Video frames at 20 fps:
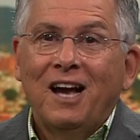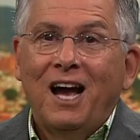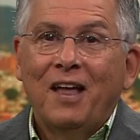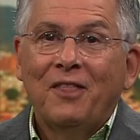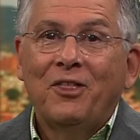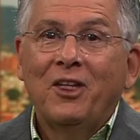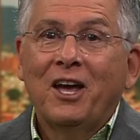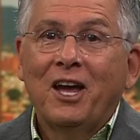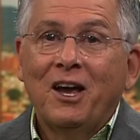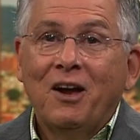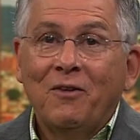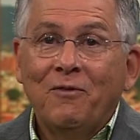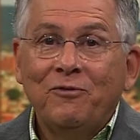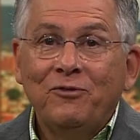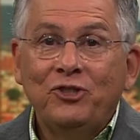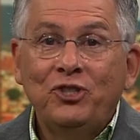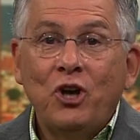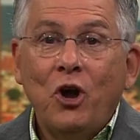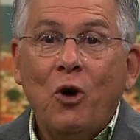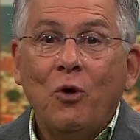I think
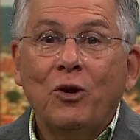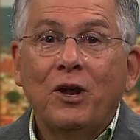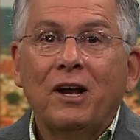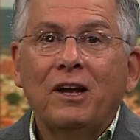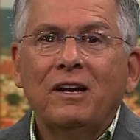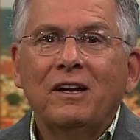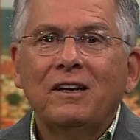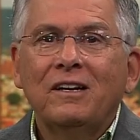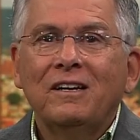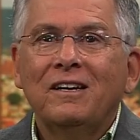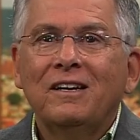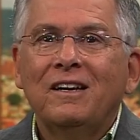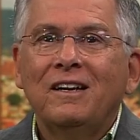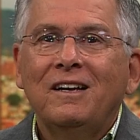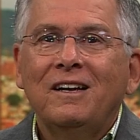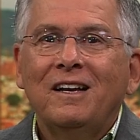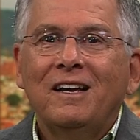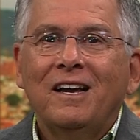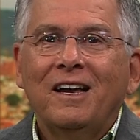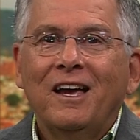of Jonah,
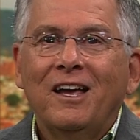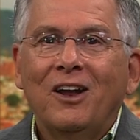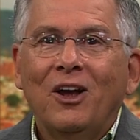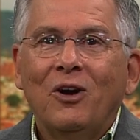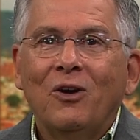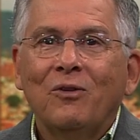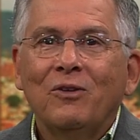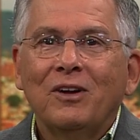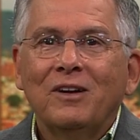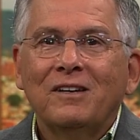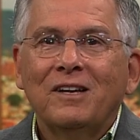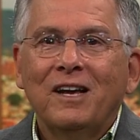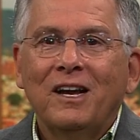you know,